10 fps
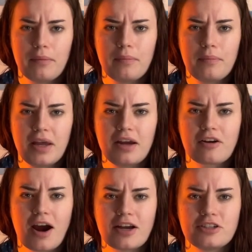bit of
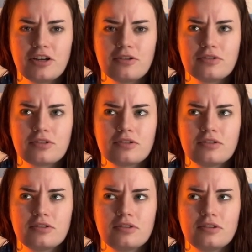gratitude
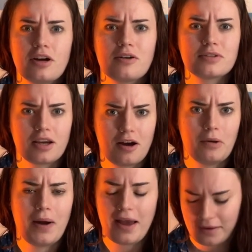goes a long
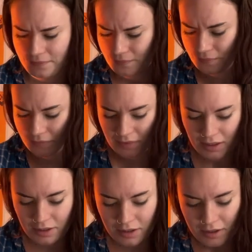way,
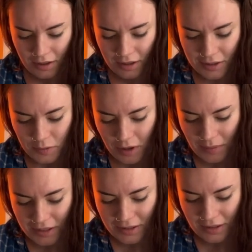is what I
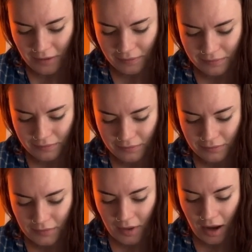meant to say.
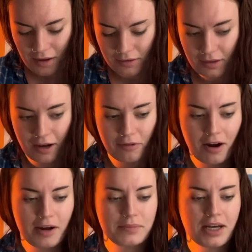Ha, that
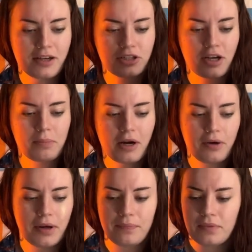rhymed, hashtag
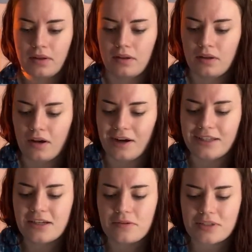poet. I
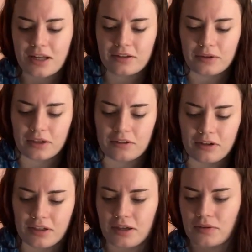think I was telling you earlier
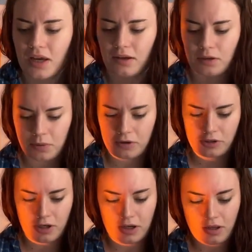on that I was getting into poetry,